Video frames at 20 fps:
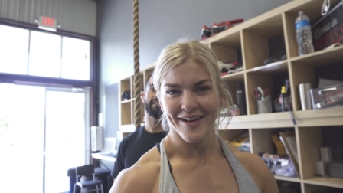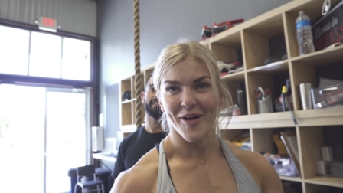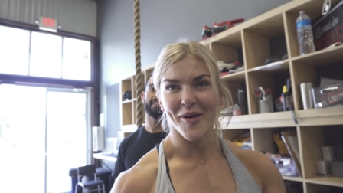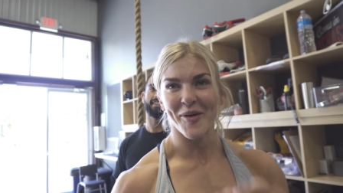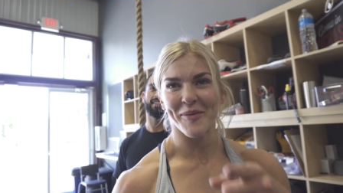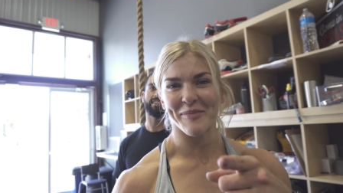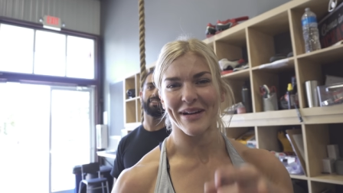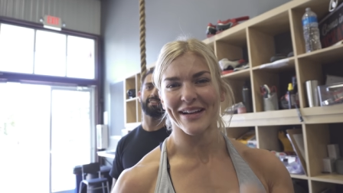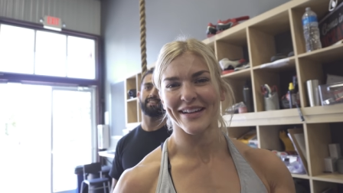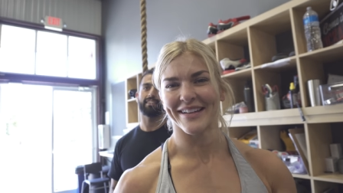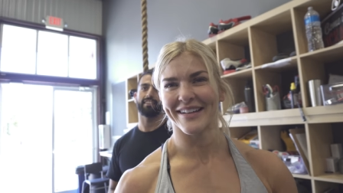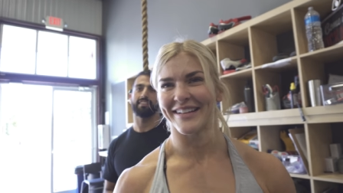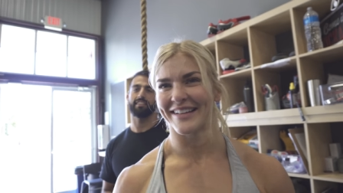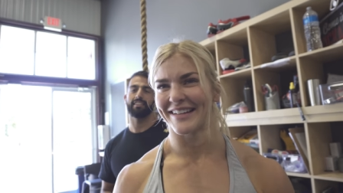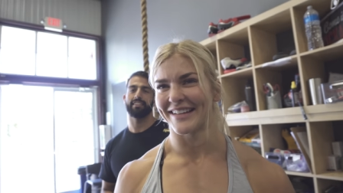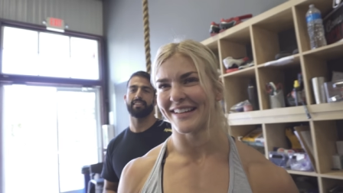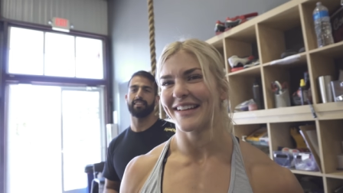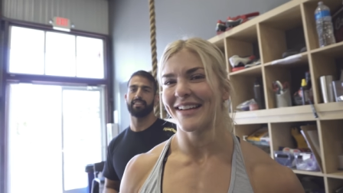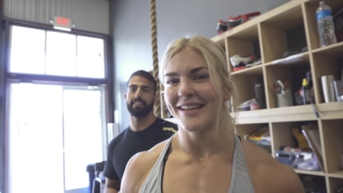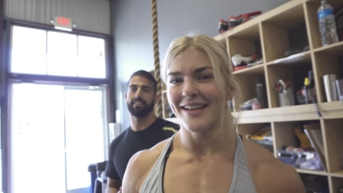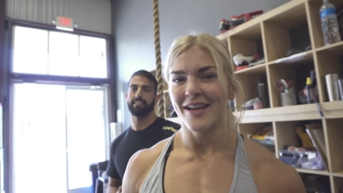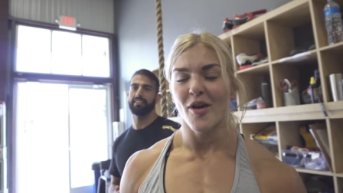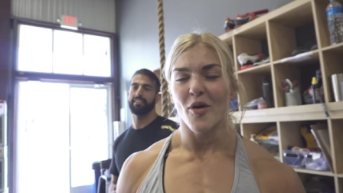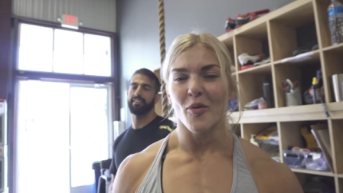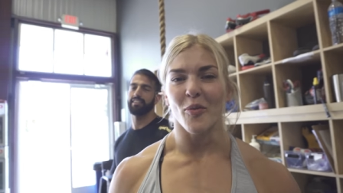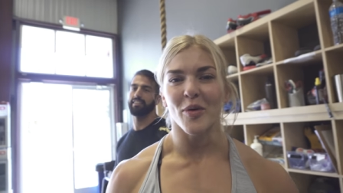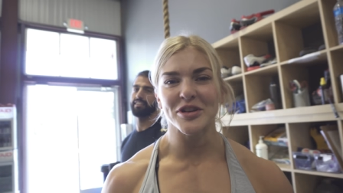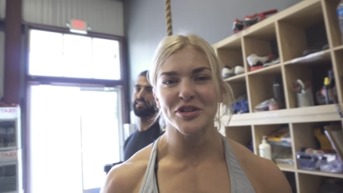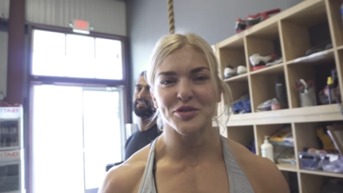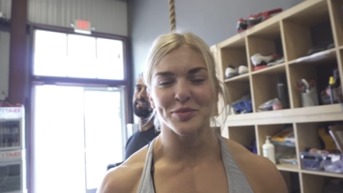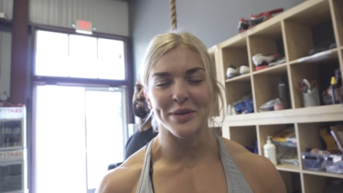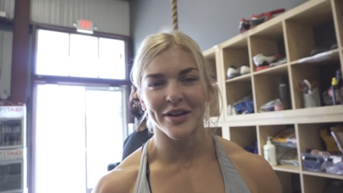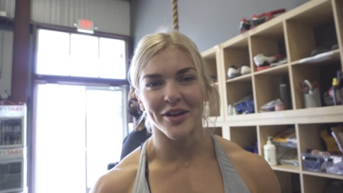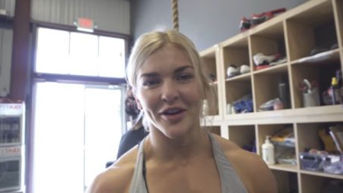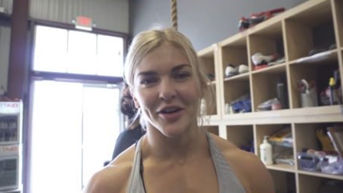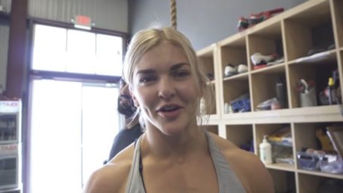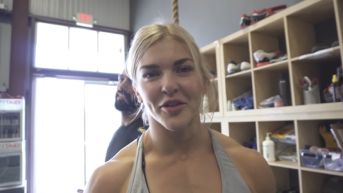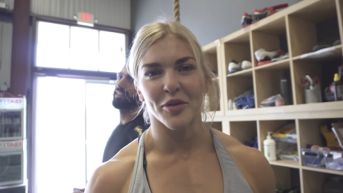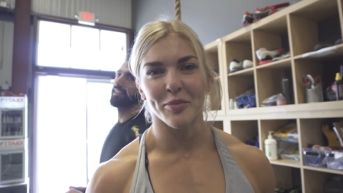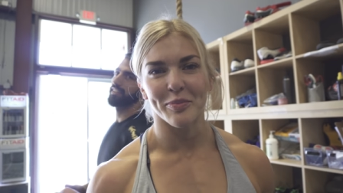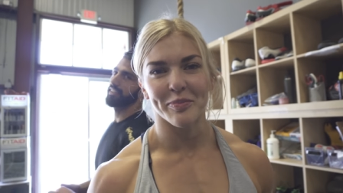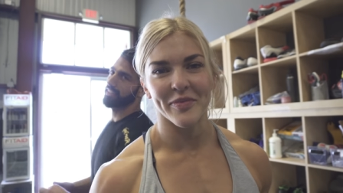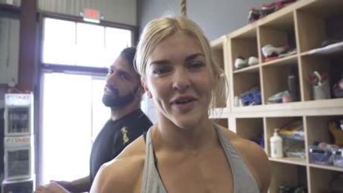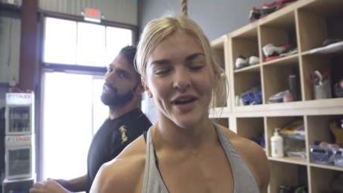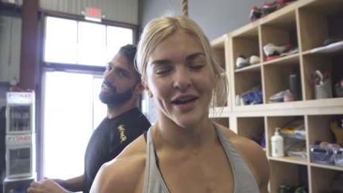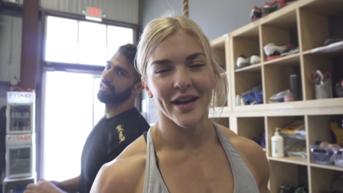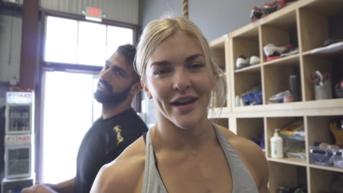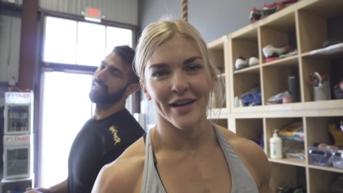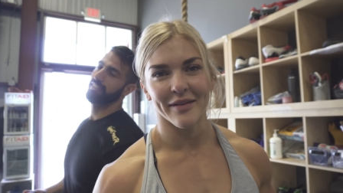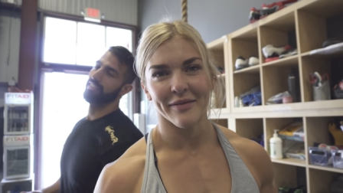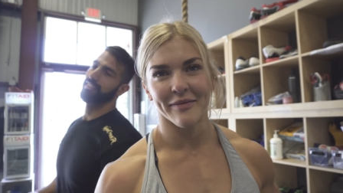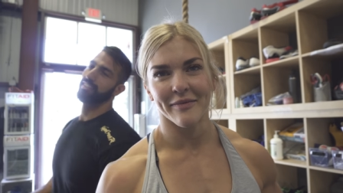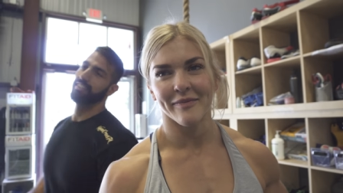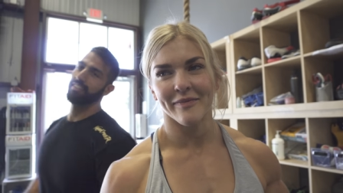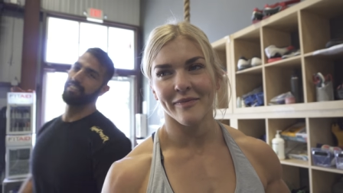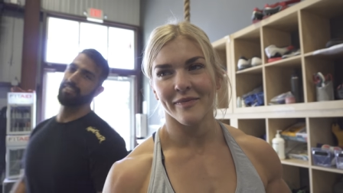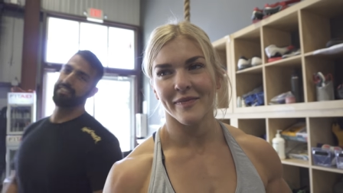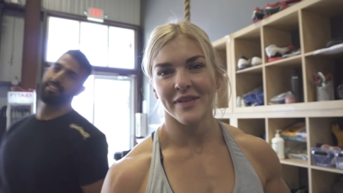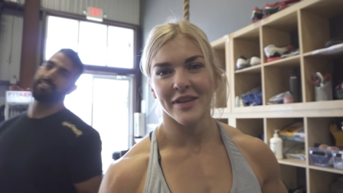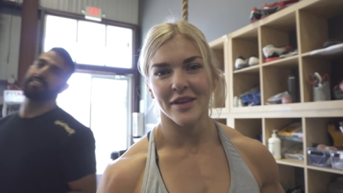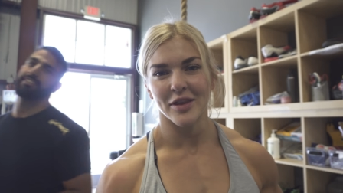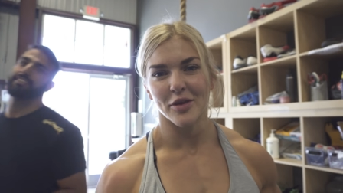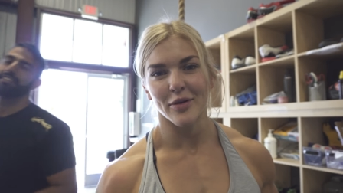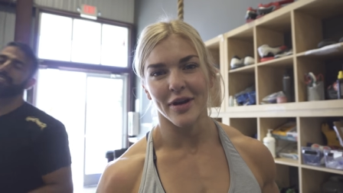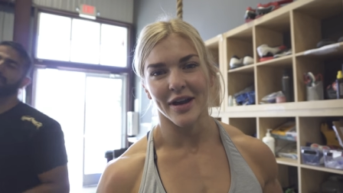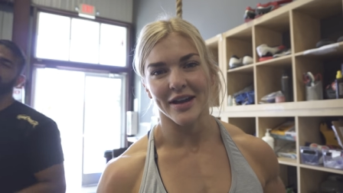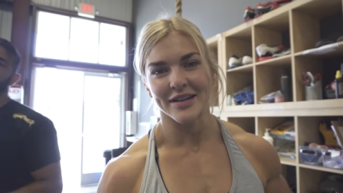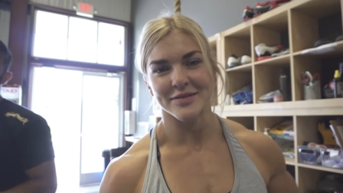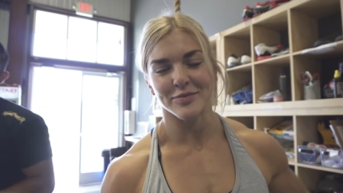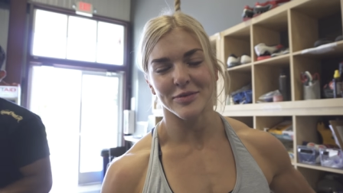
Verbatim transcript: Oh like, my God. You know, there's like... What should we call the, you guys?